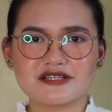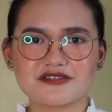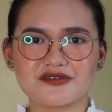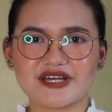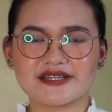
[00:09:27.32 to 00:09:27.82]

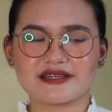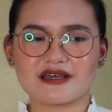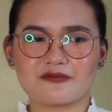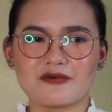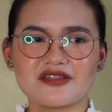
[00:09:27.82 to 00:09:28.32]
So that
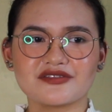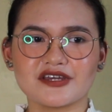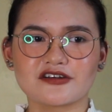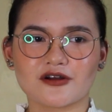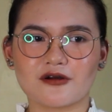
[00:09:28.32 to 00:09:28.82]
when
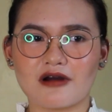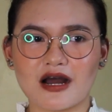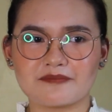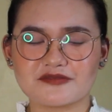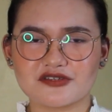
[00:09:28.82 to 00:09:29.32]
they grow
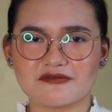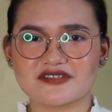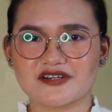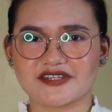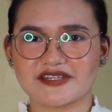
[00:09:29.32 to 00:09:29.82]
up to
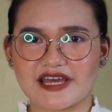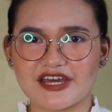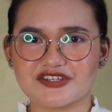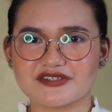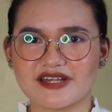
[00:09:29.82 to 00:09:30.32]
a certain
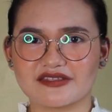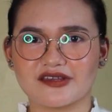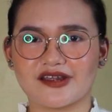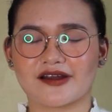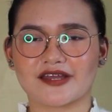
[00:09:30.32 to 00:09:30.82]
age that
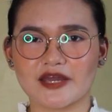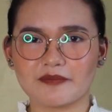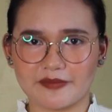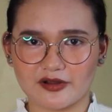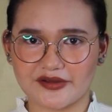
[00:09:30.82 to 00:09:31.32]
they are
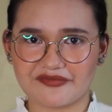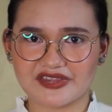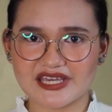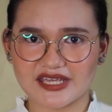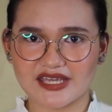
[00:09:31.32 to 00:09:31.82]
capable of
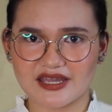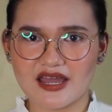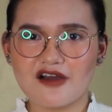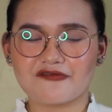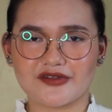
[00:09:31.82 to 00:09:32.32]
thinking
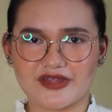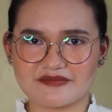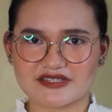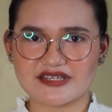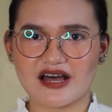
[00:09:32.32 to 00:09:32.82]
for
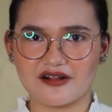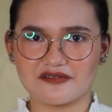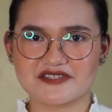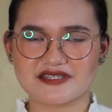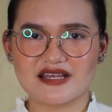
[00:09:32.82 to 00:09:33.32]

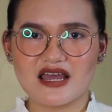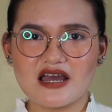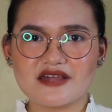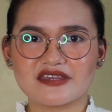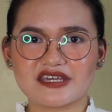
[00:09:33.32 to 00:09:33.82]
themselves,
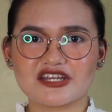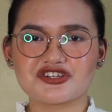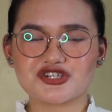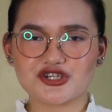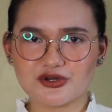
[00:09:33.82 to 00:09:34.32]
they
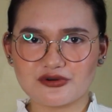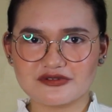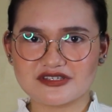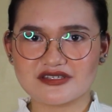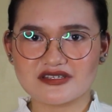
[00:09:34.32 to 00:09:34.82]
can
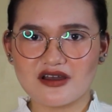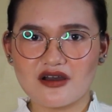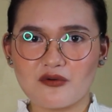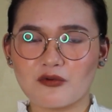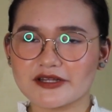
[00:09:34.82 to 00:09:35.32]
choose
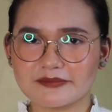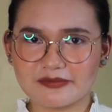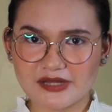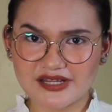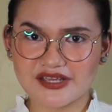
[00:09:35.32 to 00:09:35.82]

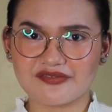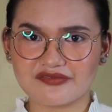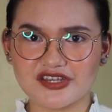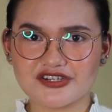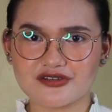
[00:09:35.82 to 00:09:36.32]
what
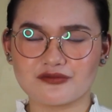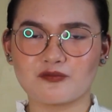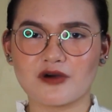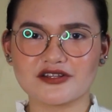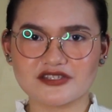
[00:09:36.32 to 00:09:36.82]
belief they
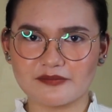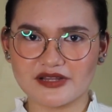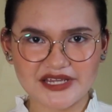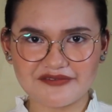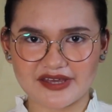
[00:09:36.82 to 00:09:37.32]
should want to
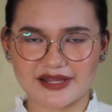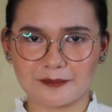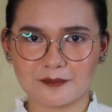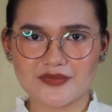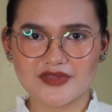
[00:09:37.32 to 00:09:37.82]
believe in.